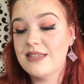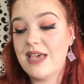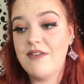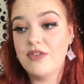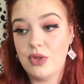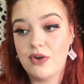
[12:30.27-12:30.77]
I
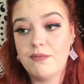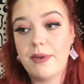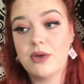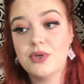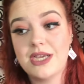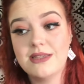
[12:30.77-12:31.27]
have a lot of
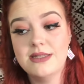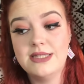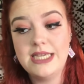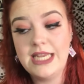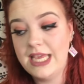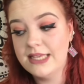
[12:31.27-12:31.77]
Michael Jackson
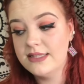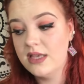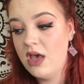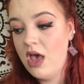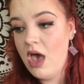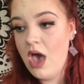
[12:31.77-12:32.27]
CDs.
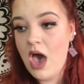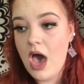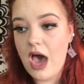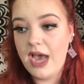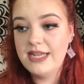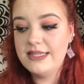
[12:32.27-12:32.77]

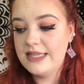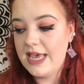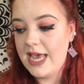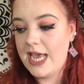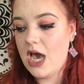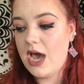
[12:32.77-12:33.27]
I'd
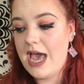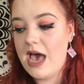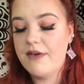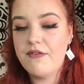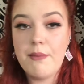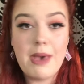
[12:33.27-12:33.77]
say I
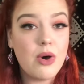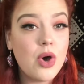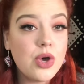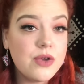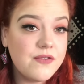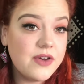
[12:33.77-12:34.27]
have about
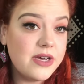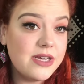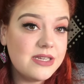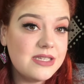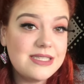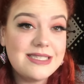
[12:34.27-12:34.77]
over
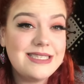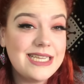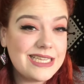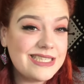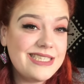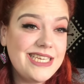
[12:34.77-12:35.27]

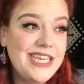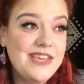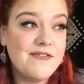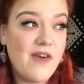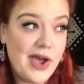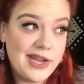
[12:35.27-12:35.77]
60
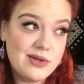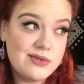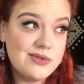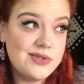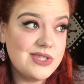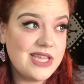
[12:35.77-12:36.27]

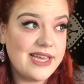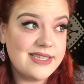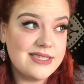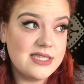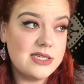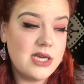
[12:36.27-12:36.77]
vinyls.
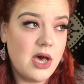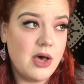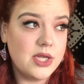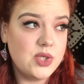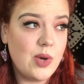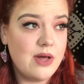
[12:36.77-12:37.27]
That's
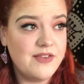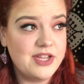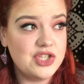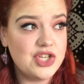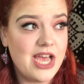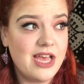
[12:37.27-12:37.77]

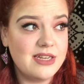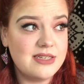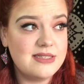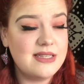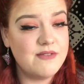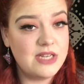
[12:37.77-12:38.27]
12-inch and
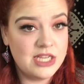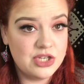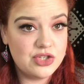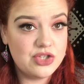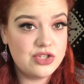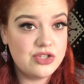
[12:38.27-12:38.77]

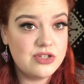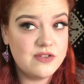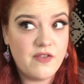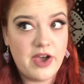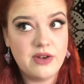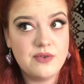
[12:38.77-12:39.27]
7-inch
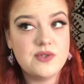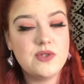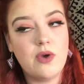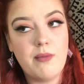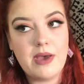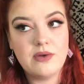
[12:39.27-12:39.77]
vinyls, so
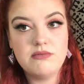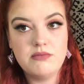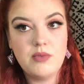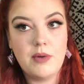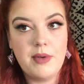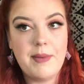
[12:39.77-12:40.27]
about
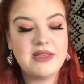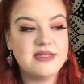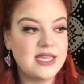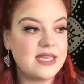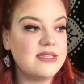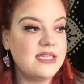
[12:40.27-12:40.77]

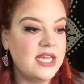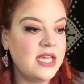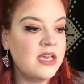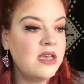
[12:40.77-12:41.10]
60.